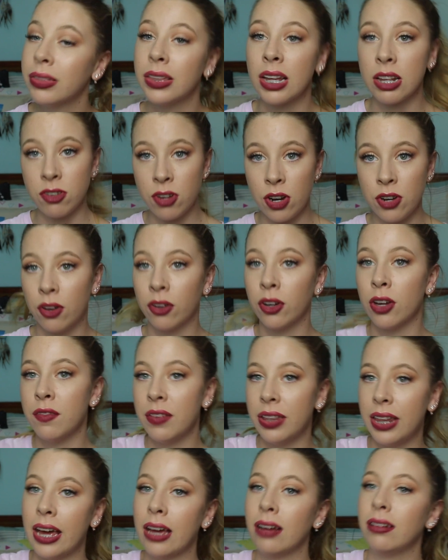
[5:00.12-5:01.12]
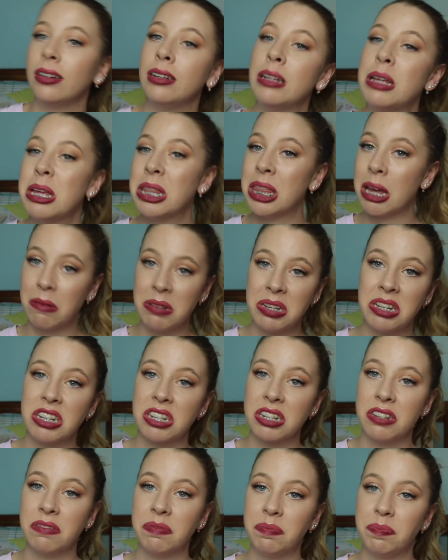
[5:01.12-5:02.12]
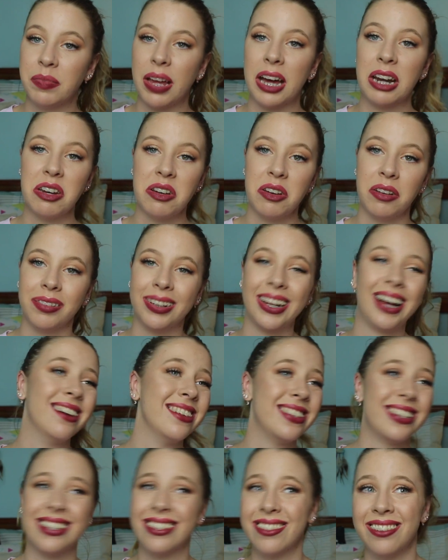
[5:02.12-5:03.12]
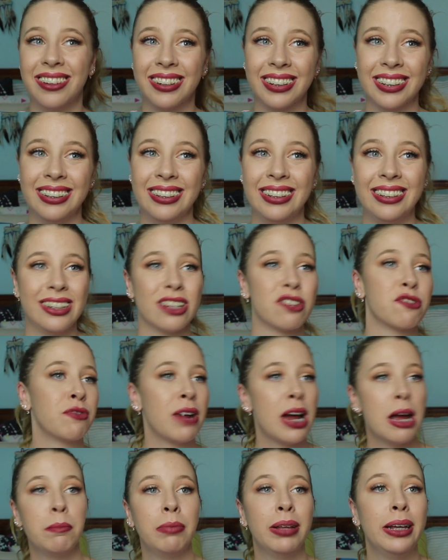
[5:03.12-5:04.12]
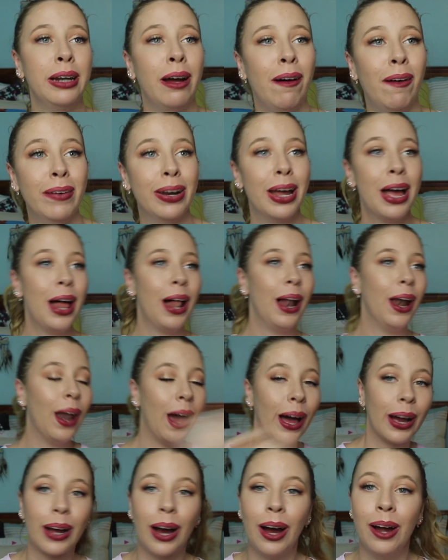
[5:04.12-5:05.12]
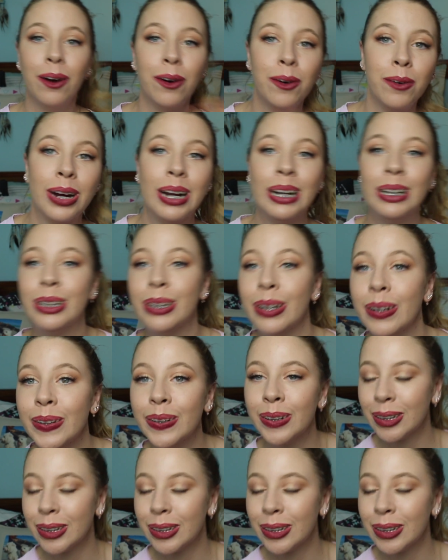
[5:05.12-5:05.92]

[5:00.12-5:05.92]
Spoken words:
There's no dog over there. That was just, I don't know, I was just talking, just rambling on like I always do.